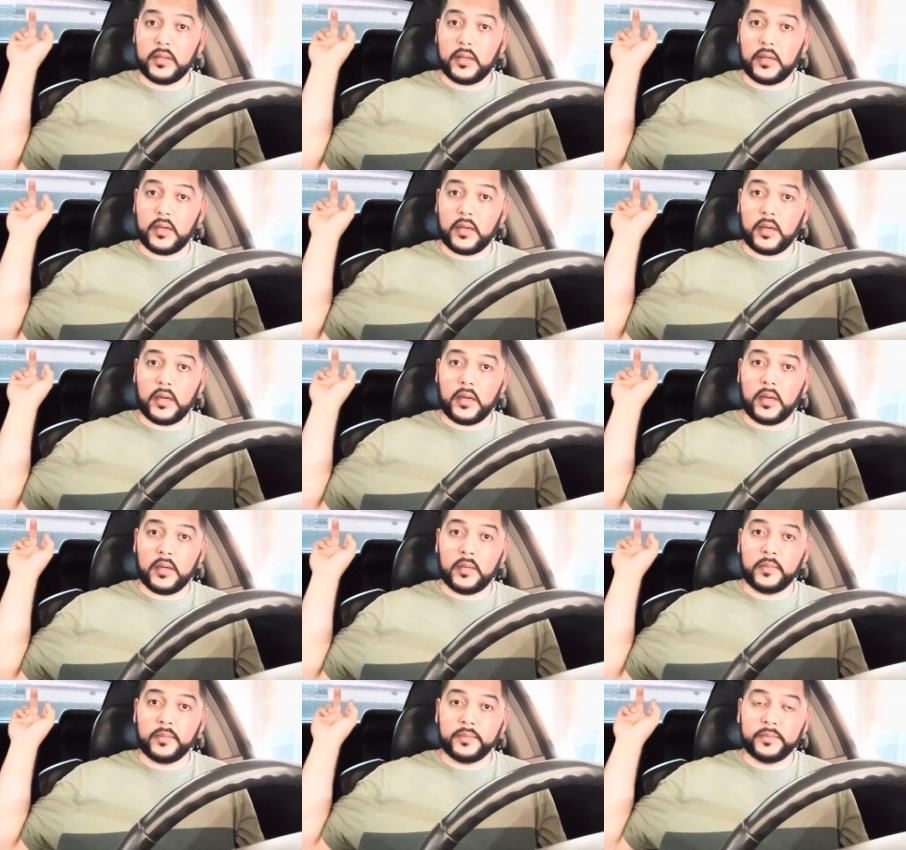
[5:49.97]

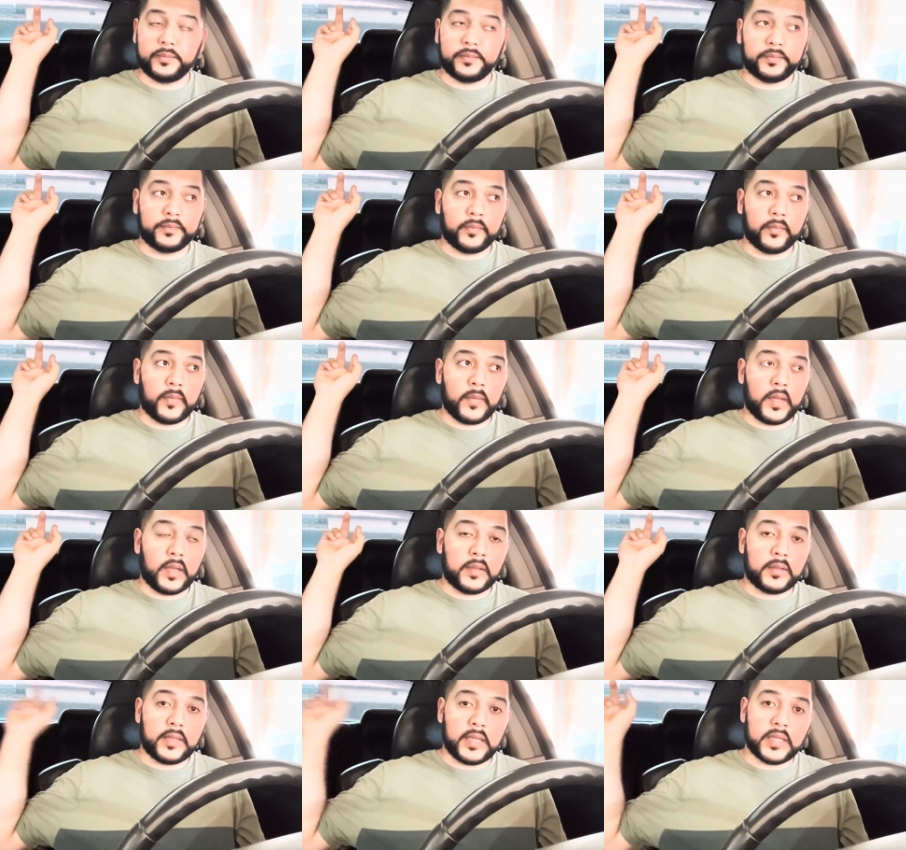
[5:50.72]

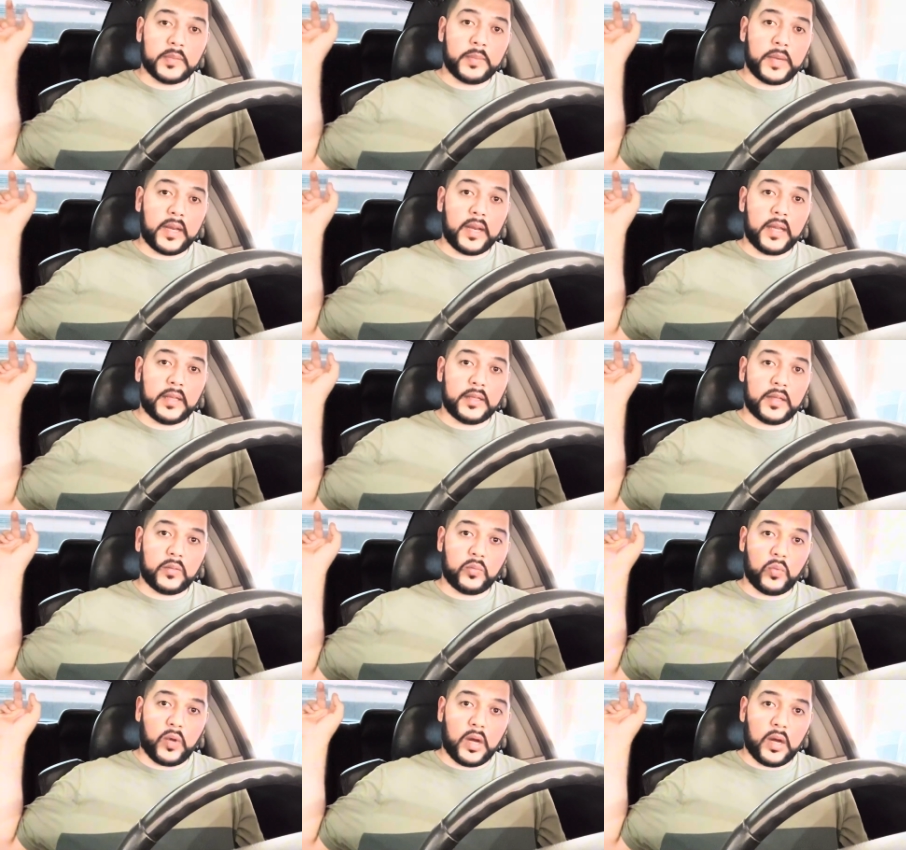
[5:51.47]
6x9s
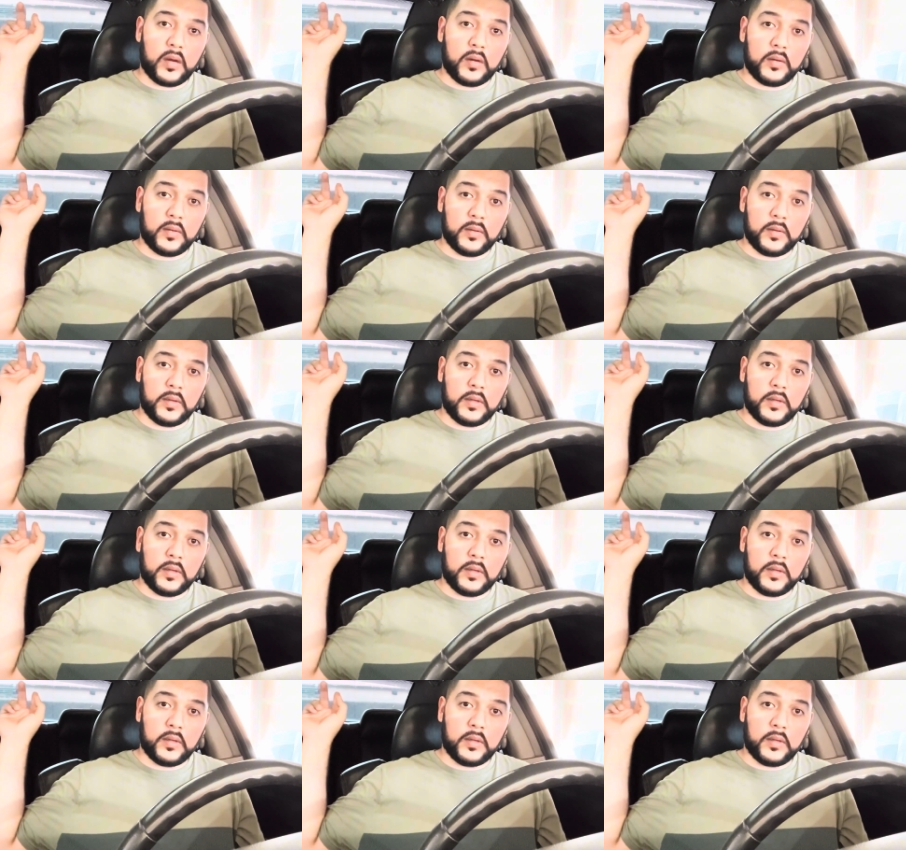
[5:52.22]
as well.